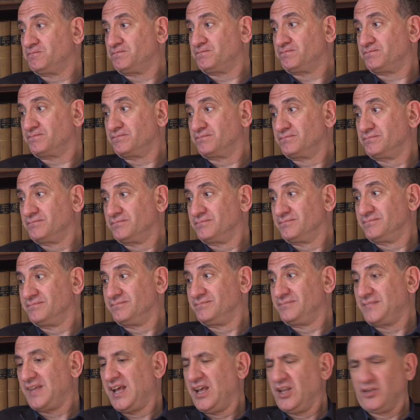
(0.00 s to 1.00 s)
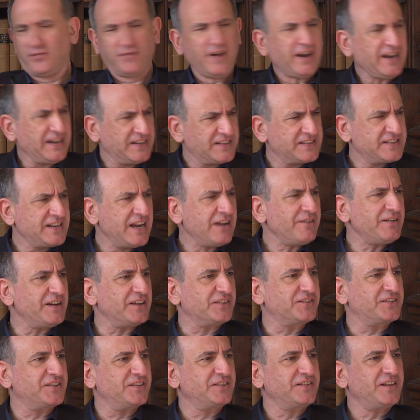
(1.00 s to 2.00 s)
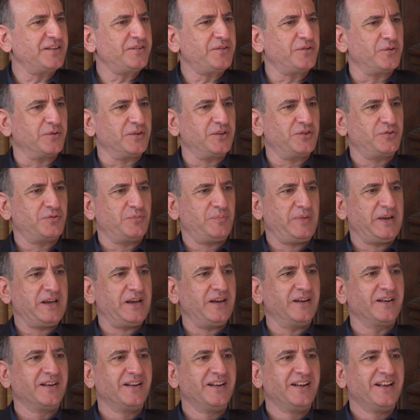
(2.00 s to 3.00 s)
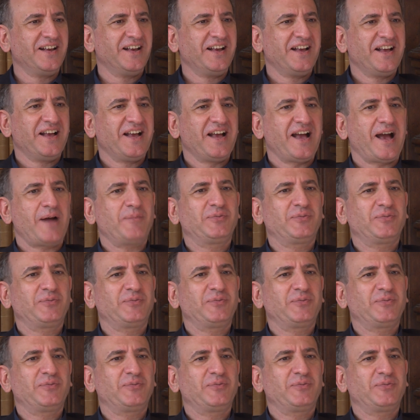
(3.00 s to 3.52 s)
Sure, no, that makes sense. It's very serious, this. I thought this would be a yeah.